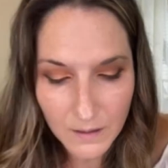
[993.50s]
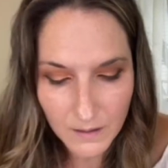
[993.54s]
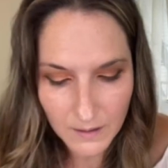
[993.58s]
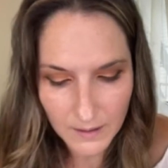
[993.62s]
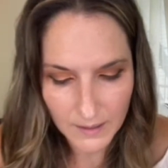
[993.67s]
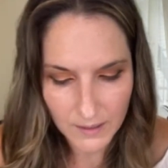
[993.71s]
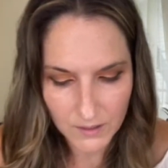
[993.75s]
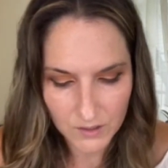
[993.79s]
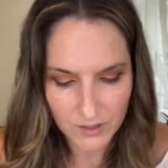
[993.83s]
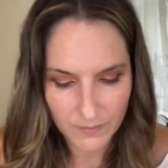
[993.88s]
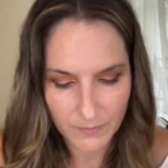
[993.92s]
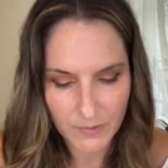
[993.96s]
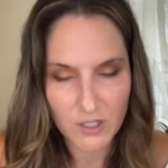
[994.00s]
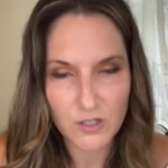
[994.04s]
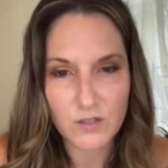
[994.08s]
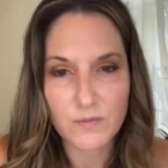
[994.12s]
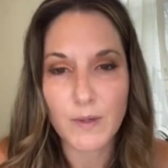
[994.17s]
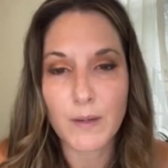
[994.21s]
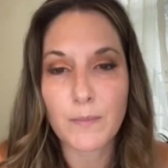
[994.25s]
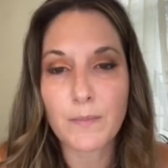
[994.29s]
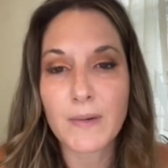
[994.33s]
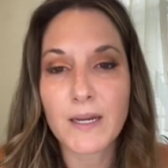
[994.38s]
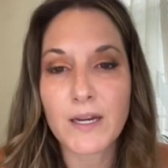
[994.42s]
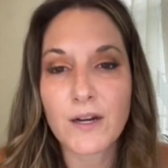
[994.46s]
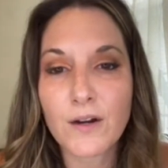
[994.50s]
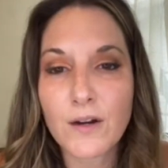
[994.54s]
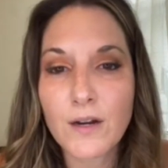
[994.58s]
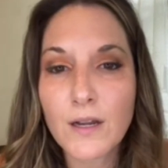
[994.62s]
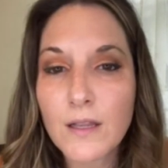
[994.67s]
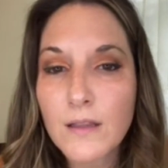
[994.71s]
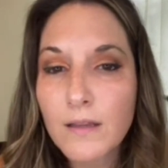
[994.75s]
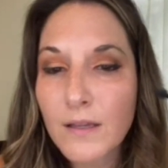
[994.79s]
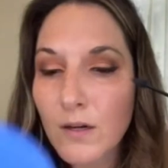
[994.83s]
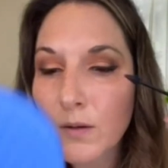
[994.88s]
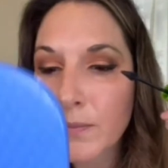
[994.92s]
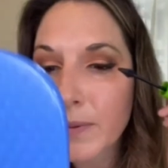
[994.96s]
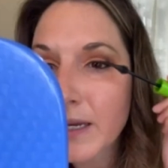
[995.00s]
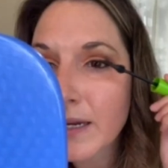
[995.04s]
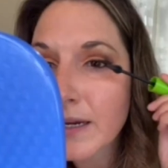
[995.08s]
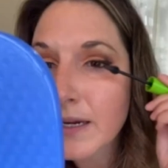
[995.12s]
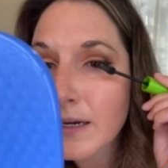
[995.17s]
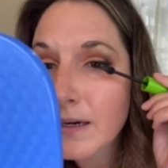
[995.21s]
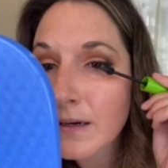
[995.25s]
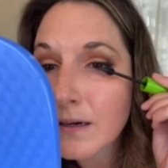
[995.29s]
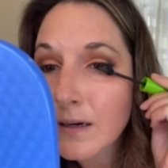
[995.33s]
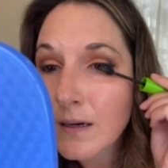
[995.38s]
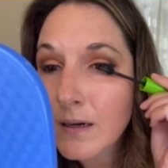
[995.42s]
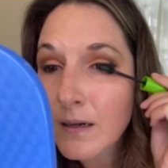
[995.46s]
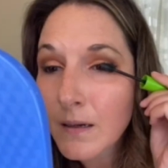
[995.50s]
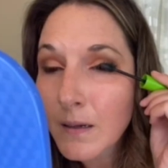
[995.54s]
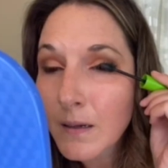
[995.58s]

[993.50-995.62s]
Actually, I'm gonna use my mirror a little bit here.